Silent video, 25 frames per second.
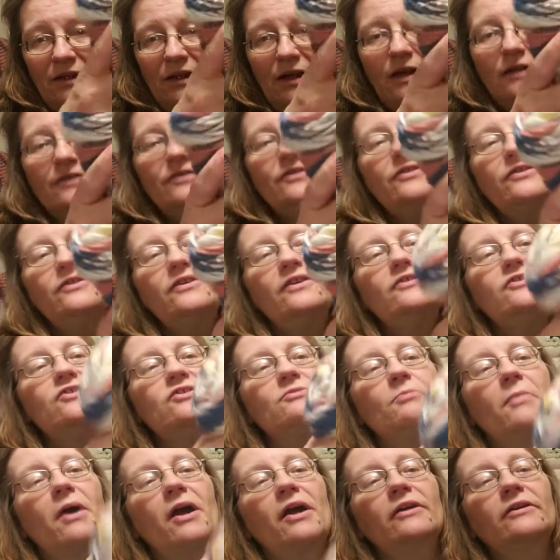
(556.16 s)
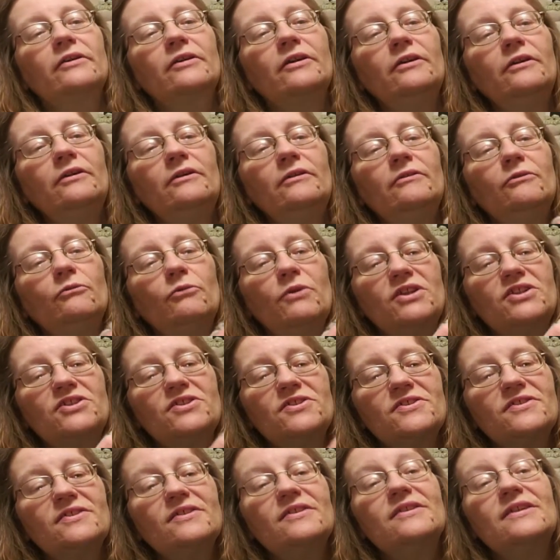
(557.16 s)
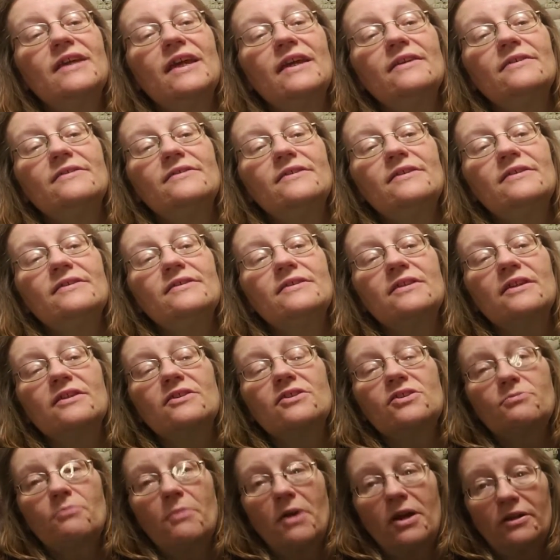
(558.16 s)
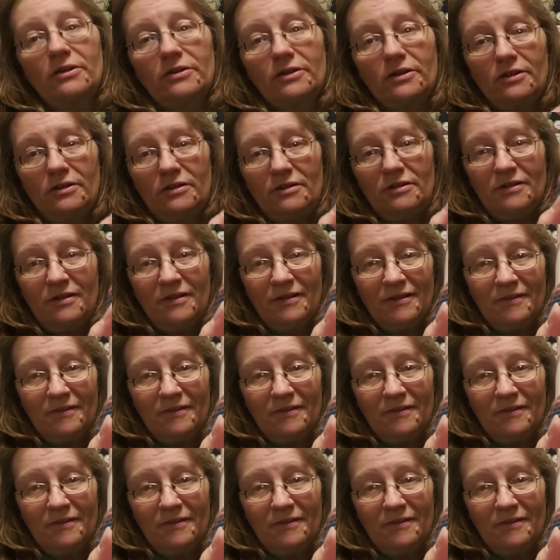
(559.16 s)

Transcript: a stitch marker, which is a daisy stitch marker,